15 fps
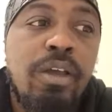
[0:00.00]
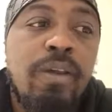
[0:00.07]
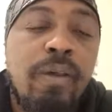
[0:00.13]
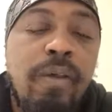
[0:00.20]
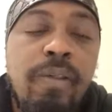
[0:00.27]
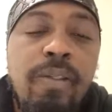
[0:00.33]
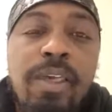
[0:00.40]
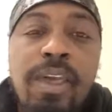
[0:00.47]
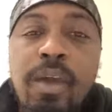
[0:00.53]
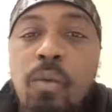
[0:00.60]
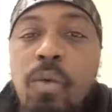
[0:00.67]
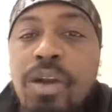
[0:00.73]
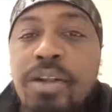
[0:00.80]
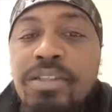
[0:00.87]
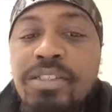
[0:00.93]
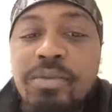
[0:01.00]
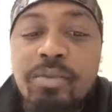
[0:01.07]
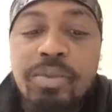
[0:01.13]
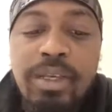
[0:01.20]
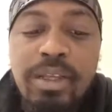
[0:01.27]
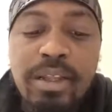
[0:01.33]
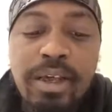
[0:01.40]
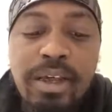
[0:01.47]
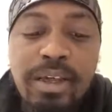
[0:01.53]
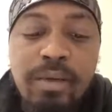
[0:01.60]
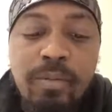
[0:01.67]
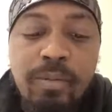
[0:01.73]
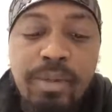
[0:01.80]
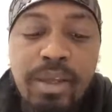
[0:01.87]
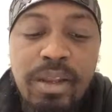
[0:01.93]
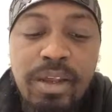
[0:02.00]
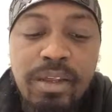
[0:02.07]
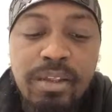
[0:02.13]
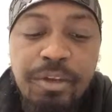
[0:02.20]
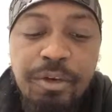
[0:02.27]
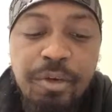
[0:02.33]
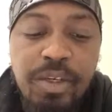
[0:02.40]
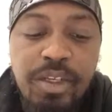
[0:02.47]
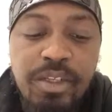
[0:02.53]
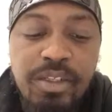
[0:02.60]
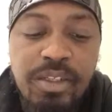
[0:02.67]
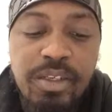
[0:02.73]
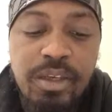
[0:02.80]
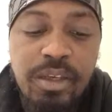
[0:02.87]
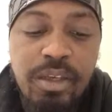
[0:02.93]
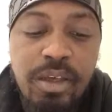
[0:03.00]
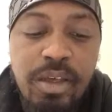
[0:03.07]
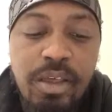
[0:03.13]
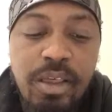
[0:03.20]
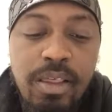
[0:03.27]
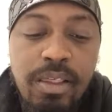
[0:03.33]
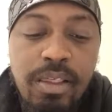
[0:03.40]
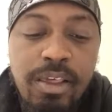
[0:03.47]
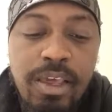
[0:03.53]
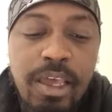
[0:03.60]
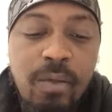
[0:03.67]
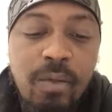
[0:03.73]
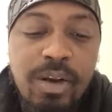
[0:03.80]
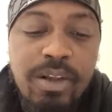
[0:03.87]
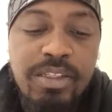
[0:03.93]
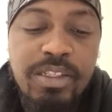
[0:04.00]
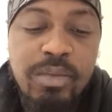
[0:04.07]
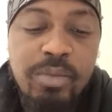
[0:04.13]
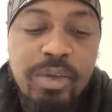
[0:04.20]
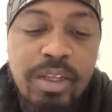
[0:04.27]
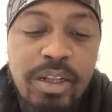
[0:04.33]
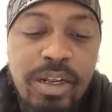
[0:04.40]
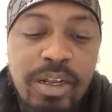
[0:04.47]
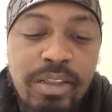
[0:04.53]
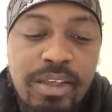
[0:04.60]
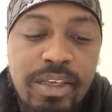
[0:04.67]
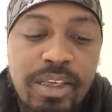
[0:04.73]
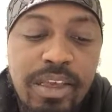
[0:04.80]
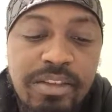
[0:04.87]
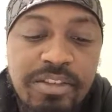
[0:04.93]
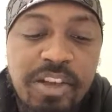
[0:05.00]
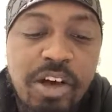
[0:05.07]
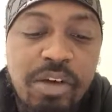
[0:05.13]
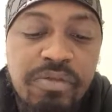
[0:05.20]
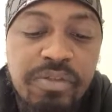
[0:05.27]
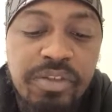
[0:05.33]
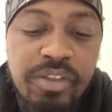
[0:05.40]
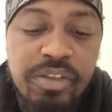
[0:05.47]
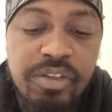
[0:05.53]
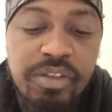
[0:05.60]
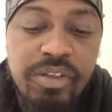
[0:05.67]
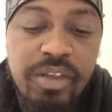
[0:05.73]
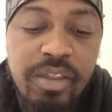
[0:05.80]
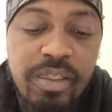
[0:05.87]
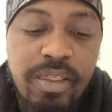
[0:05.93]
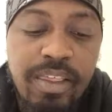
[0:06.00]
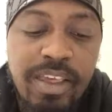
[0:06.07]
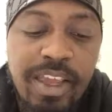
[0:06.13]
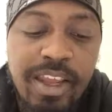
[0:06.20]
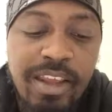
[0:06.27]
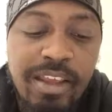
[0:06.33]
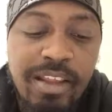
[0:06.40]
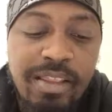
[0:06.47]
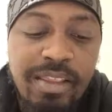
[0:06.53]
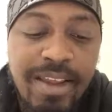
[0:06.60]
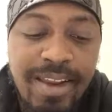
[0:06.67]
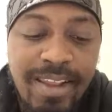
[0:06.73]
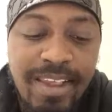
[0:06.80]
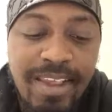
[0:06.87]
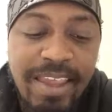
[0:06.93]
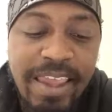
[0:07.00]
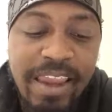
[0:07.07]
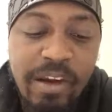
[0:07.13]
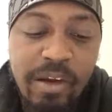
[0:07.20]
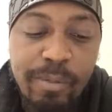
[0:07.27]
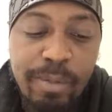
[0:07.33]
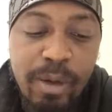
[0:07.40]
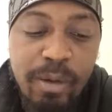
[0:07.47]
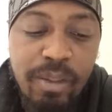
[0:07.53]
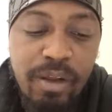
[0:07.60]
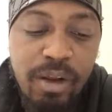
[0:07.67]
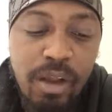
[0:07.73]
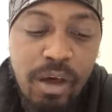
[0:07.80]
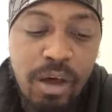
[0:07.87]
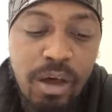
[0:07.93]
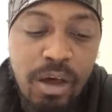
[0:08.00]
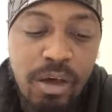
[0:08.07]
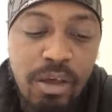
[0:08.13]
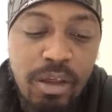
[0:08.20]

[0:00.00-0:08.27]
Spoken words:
they wanted to be like the Greeks. They wanted to be like the king's officers. They didn't care about the law.